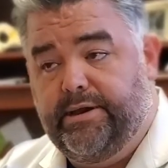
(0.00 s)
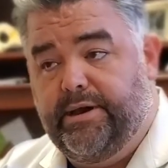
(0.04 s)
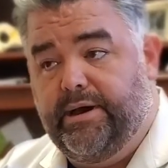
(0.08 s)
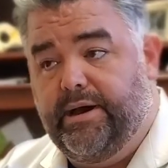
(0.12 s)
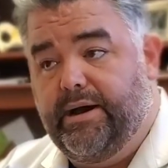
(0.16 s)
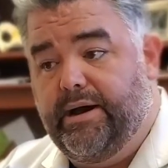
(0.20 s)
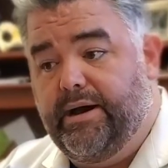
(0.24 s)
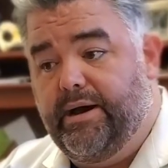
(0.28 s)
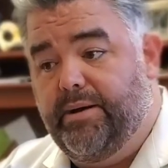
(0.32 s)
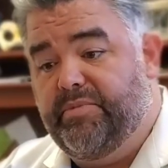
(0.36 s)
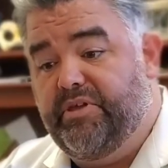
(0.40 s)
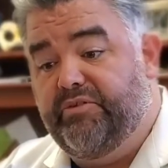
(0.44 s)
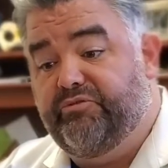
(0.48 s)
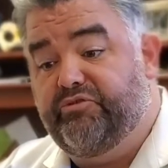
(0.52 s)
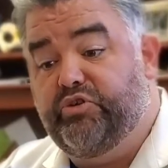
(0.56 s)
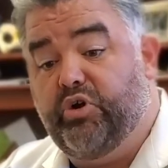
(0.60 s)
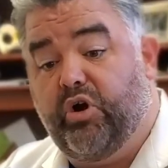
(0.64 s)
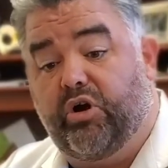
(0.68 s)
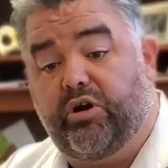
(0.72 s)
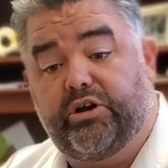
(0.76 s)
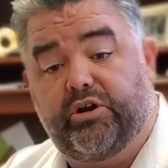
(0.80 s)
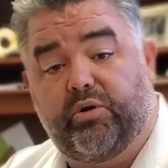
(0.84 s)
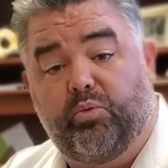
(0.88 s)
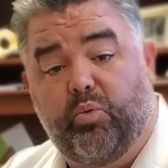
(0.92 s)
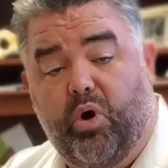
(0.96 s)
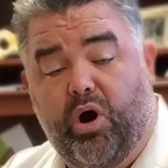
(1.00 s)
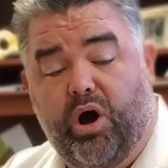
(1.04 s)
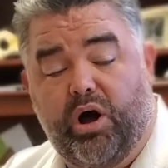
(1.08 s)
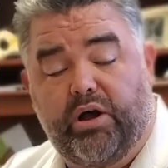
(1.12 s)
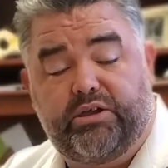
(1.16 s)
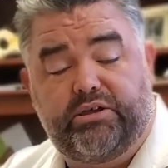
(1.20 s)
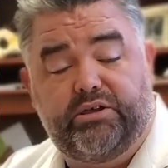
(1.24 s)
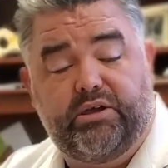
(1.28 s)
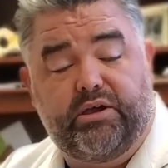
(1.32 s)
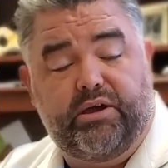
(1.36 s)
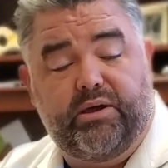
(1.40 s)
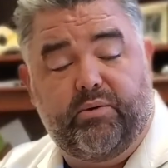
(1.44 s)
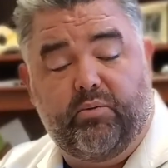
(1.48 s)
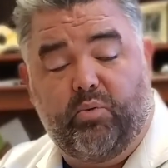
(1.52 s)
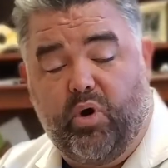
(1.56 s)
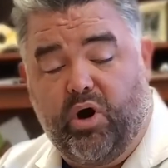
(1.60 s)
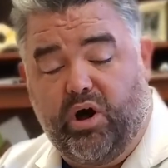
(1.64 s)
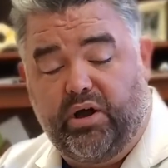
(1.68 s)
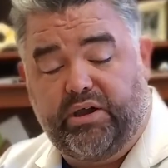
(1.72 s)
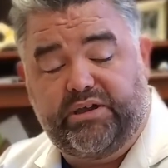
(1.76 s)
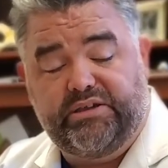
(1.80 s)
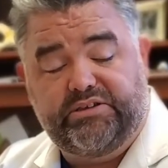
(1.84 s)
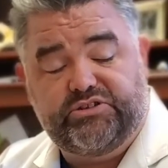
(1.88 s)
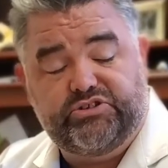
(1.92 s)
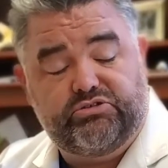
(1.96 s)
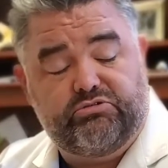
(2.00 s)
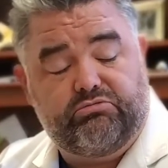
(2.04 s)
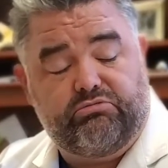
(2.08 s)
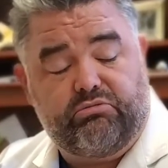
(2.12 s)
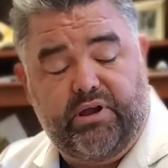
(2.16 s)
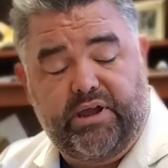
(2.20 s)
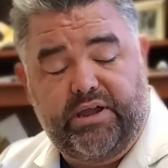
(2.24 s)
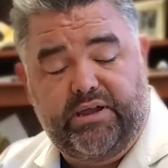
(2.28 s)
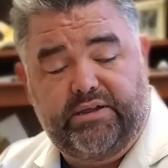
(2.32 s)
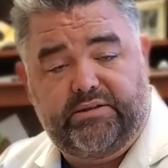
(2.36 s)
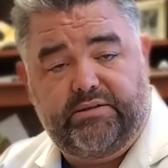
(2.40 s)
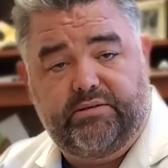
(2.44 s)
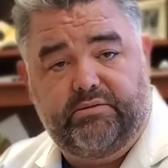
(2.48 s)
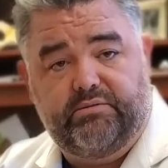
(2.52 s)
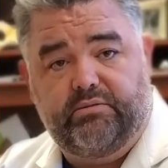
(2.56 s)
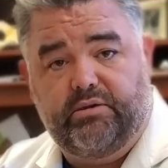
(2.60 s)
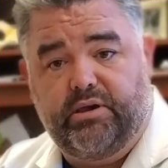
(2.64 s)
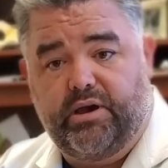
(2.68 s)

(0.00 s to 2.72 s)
If you are going to walk, walking's great.